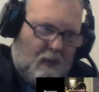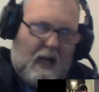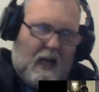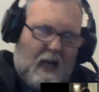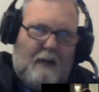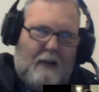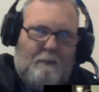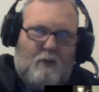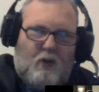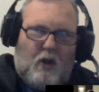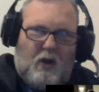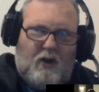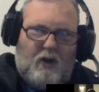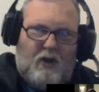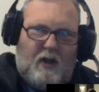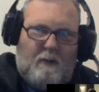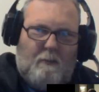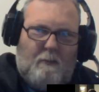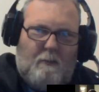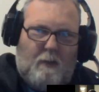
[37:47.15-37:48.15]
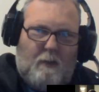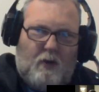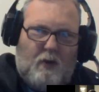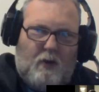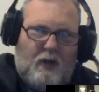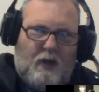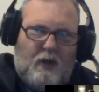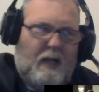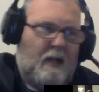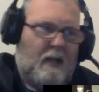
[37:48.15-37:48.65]
I'm trusting
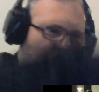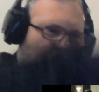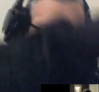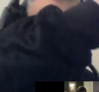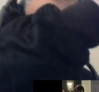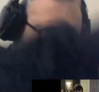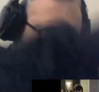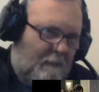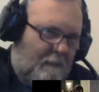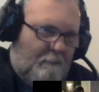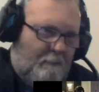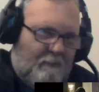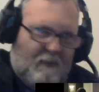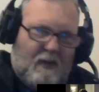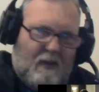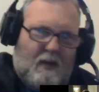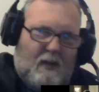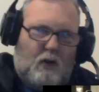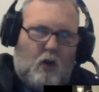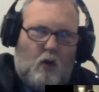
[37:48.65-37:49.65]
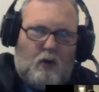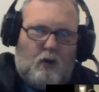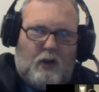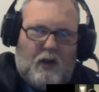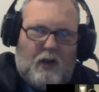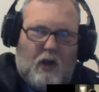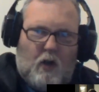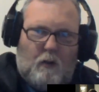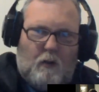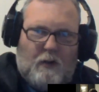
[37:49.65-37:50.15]
Bermuda. Go to
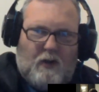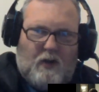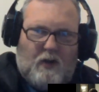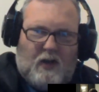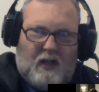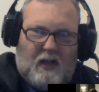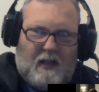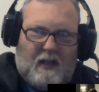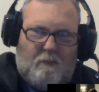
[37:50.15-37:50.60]
the open sea.